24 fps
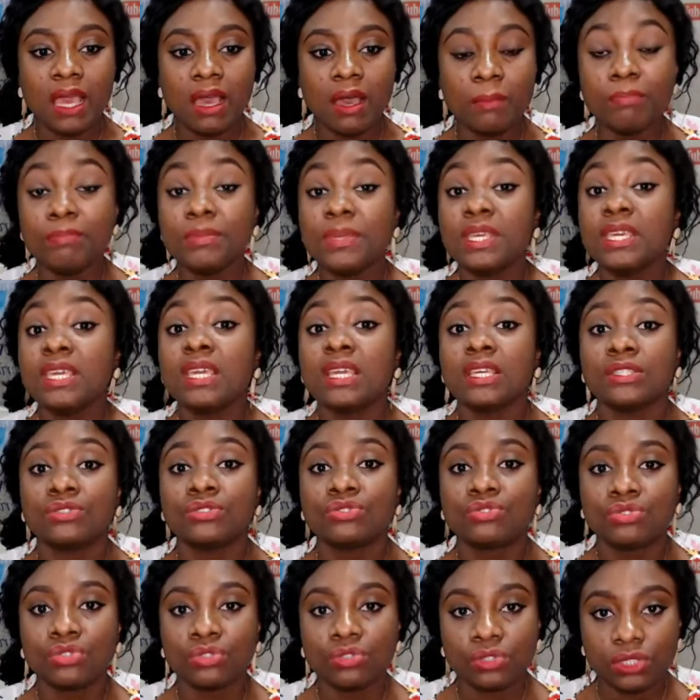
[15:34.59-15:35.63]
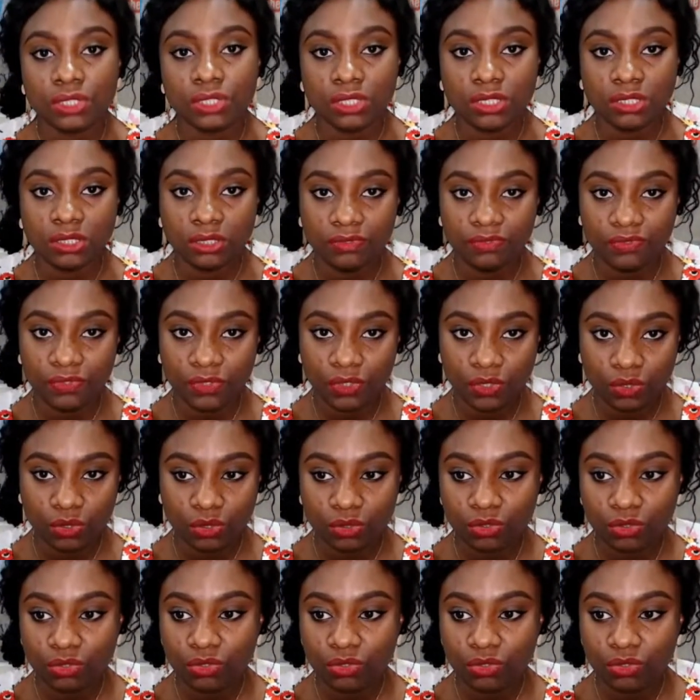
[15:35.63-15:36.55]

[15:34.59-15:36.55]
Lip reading: me a stronger individual.